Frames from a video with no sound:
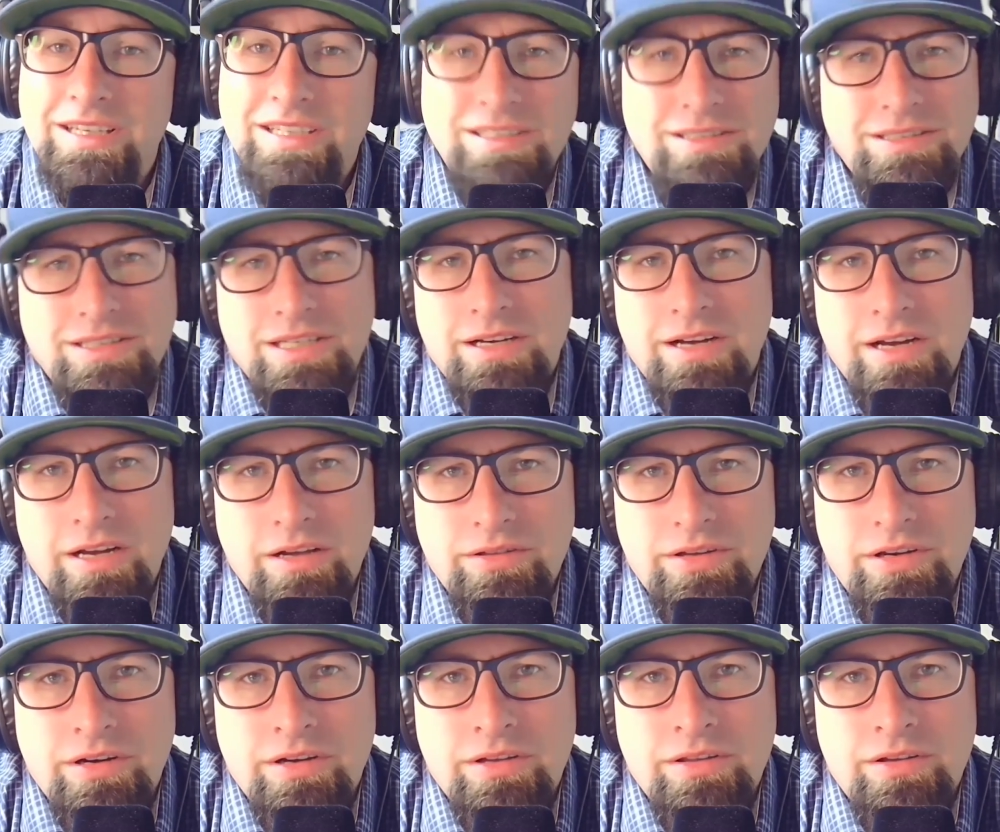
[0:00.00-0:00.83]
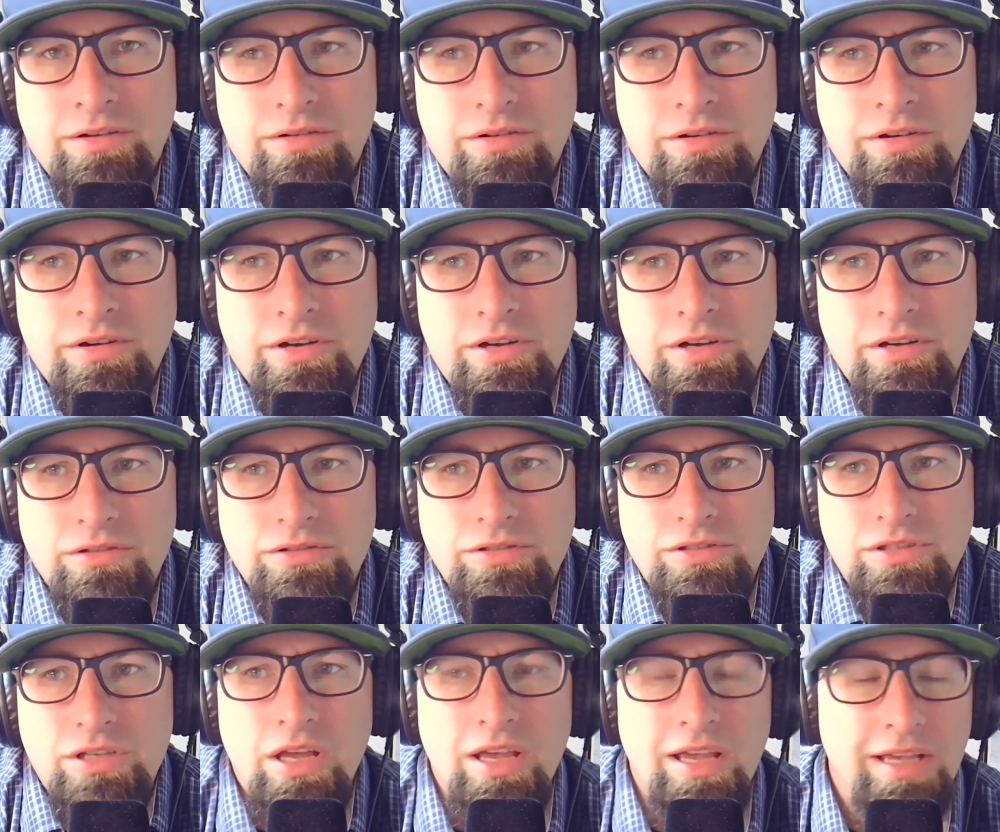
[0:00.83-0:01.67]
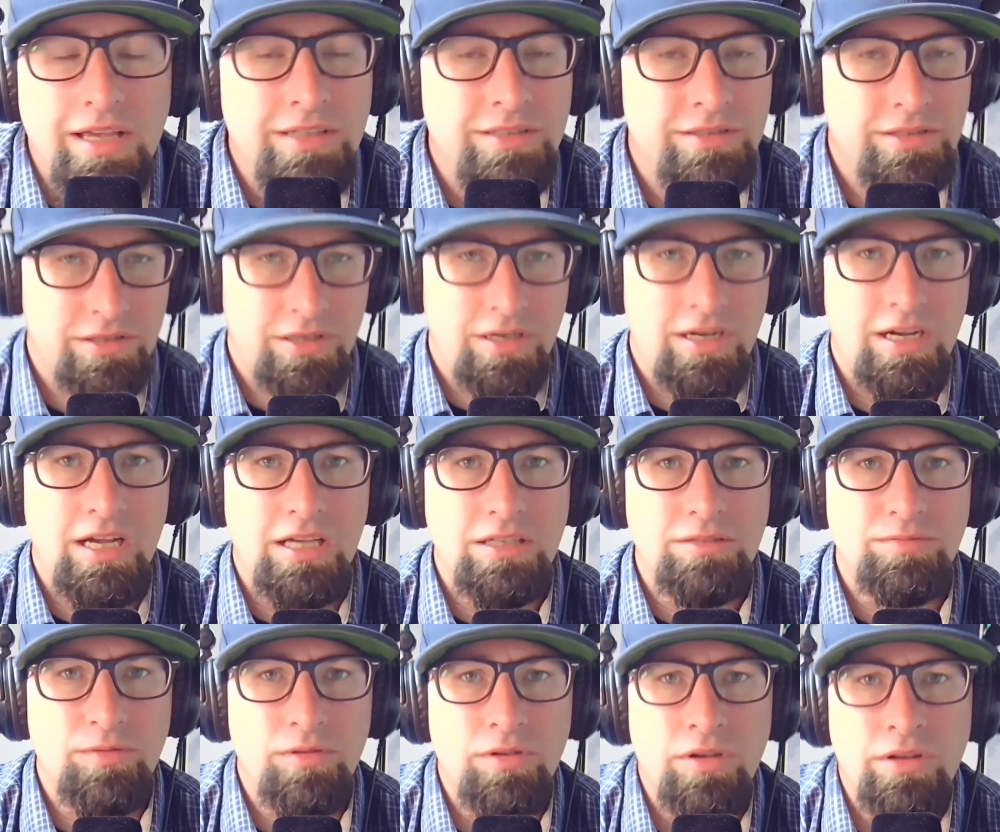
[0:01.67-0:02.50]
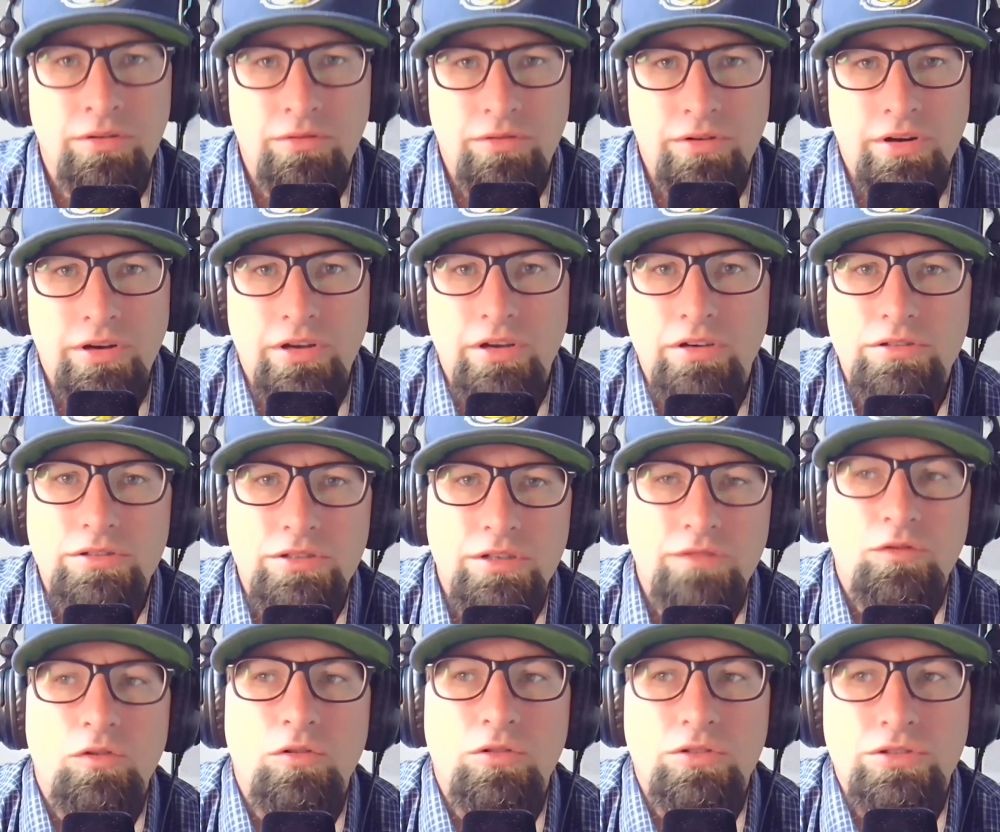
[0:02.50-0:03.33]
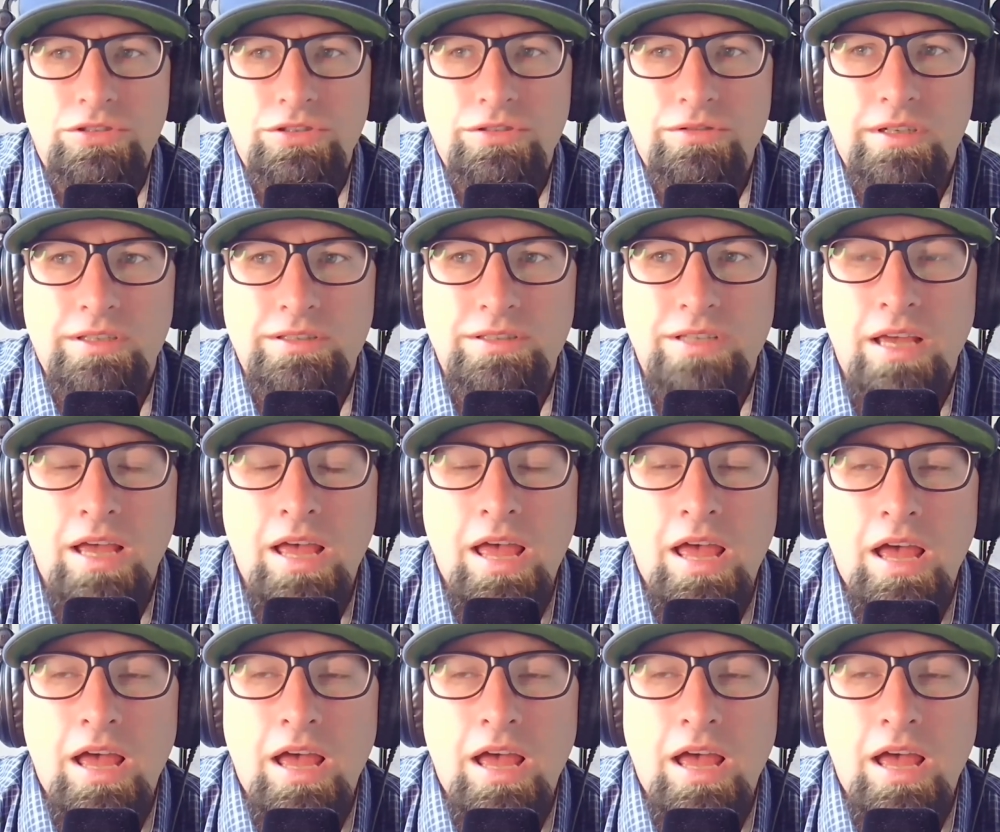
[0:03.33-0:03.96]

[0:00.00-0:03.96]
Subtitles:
Is there healthcare on the Oregon coast? Is there a hospital on the Oregon coast? Of course there is.